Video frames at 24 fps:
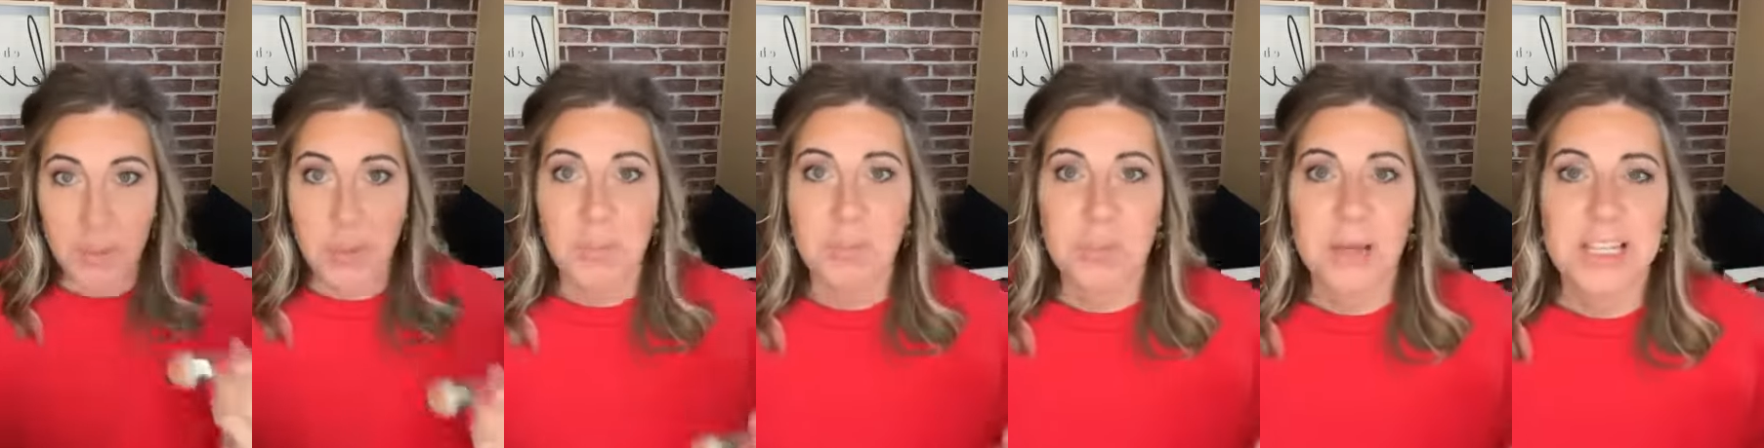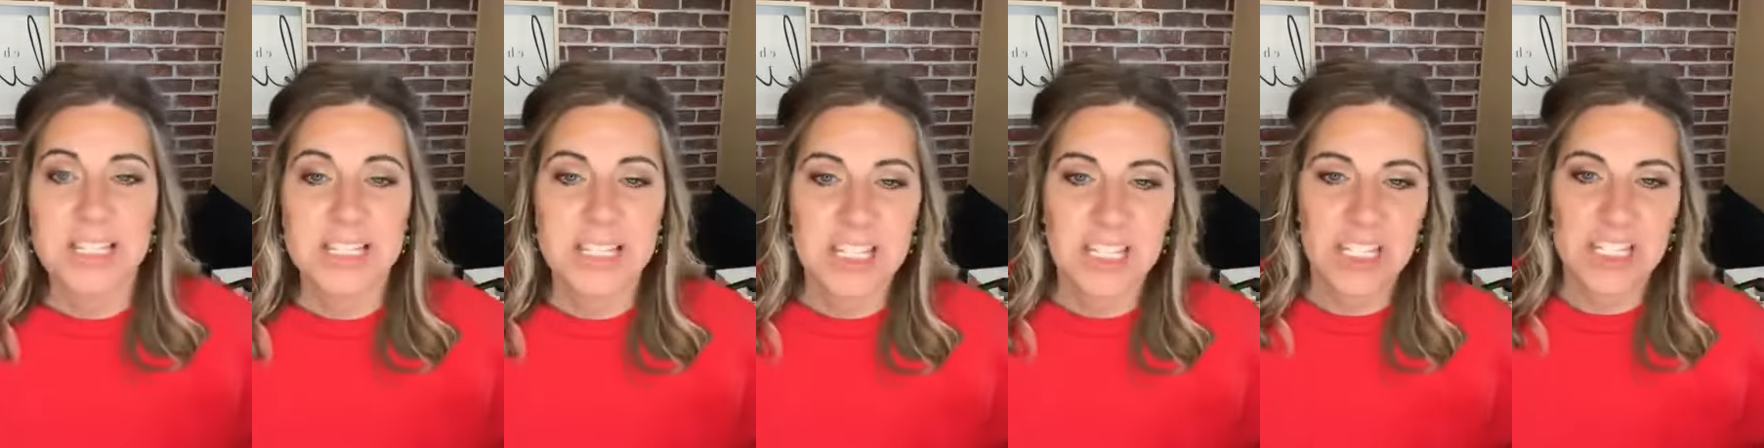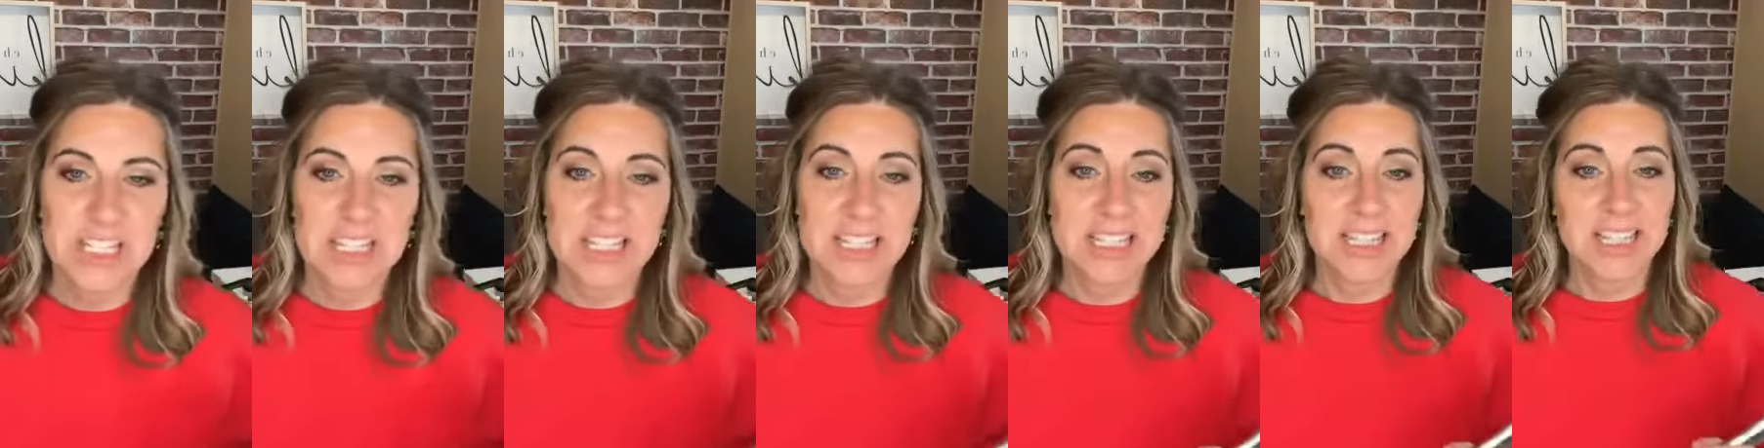
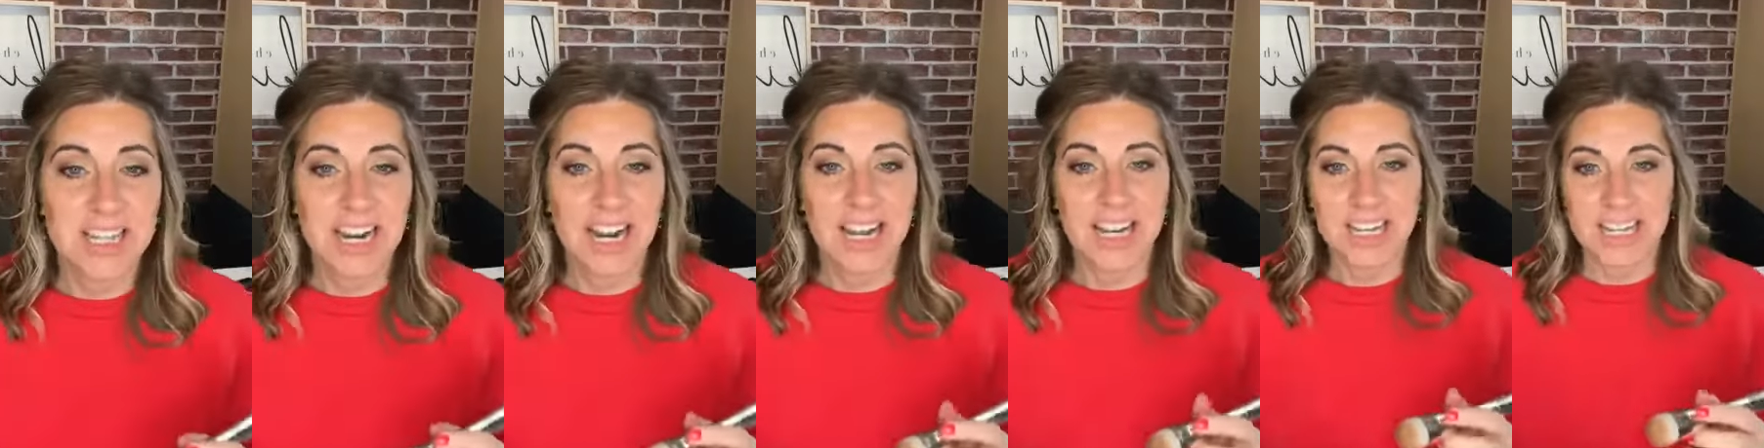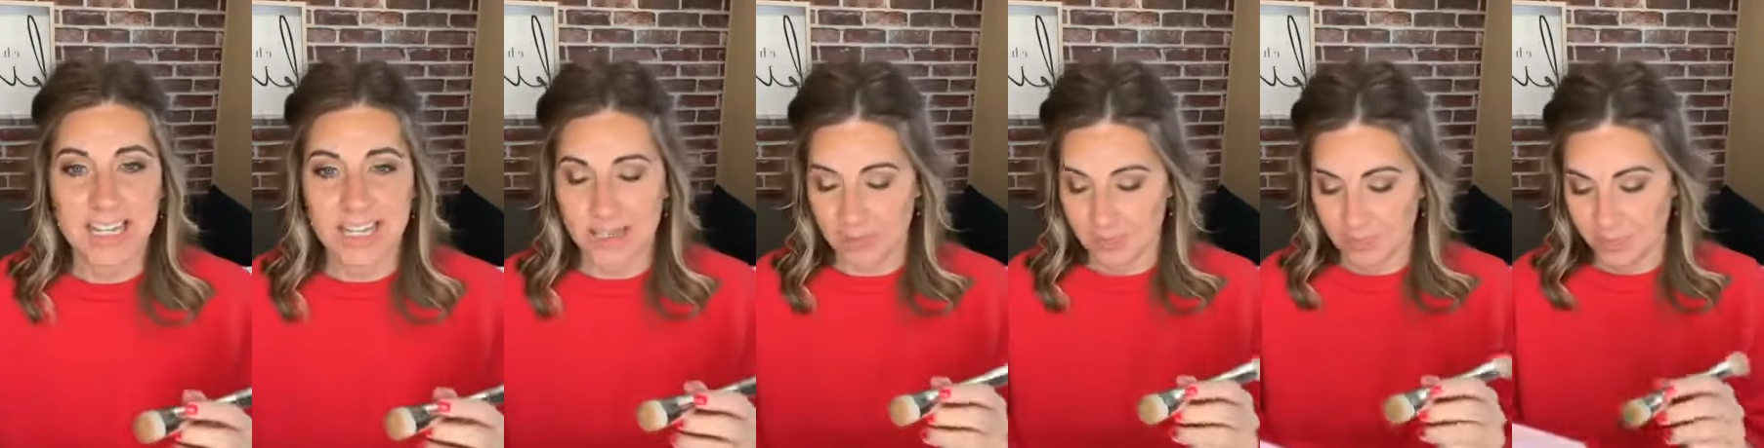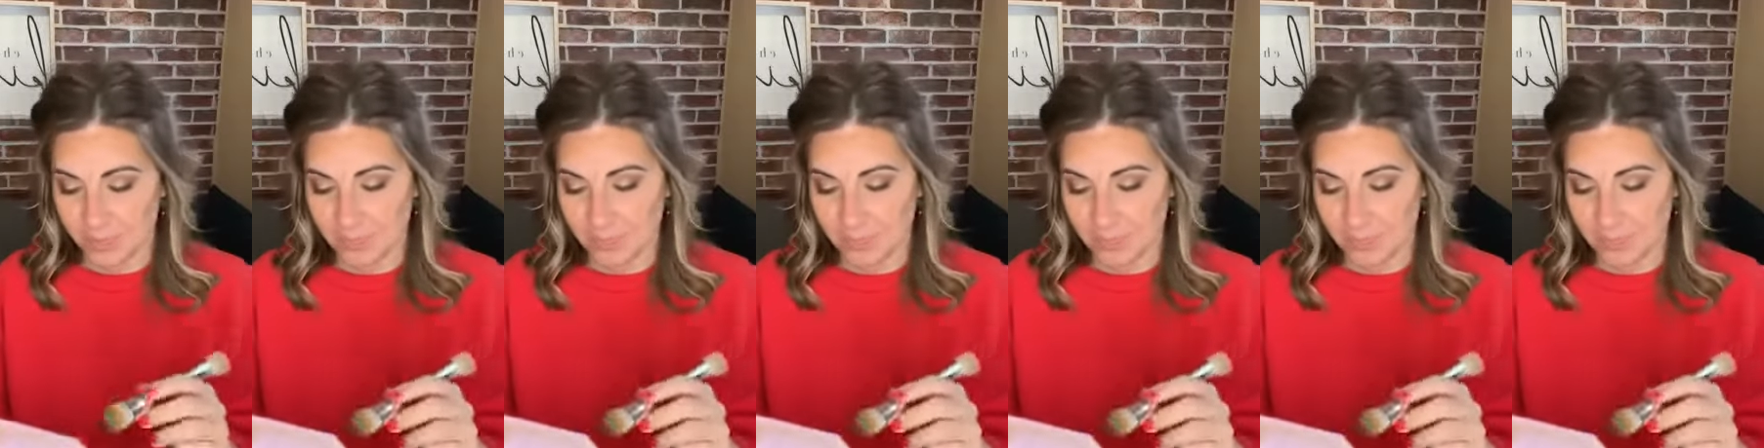messages that I get